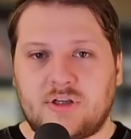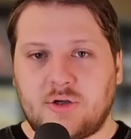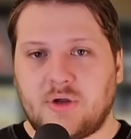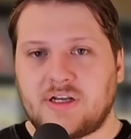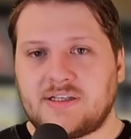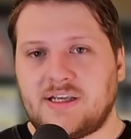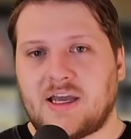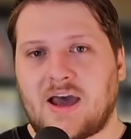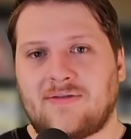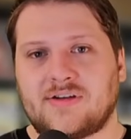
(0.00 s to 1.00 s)
do get to see a
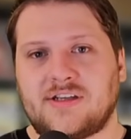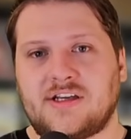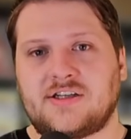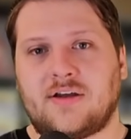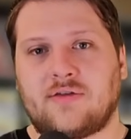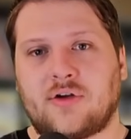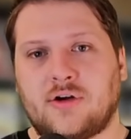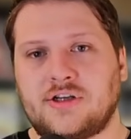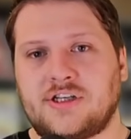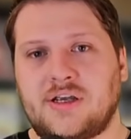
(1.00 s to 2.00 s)
conversation of
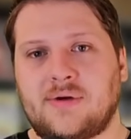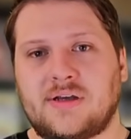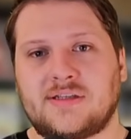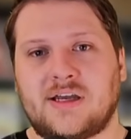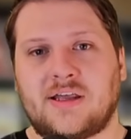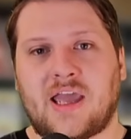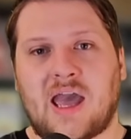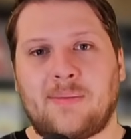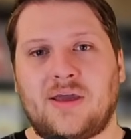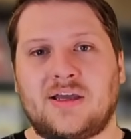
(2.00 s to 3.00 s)
Kurashima telling
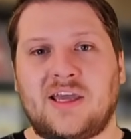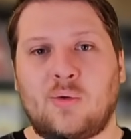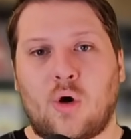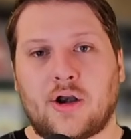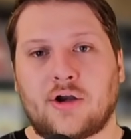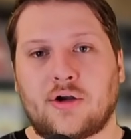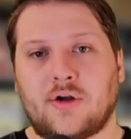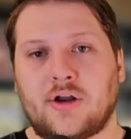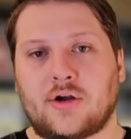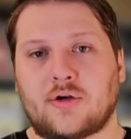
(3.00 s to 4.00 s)
Emmy he wanted her
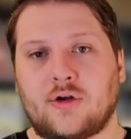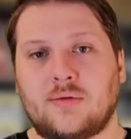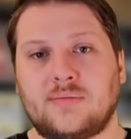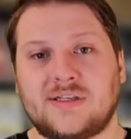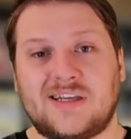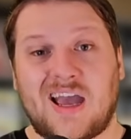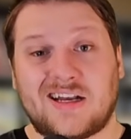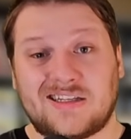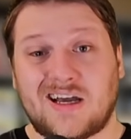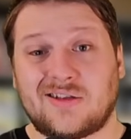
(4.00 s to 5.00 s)
in her group because he had
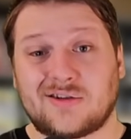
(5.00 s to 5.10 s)
to tell her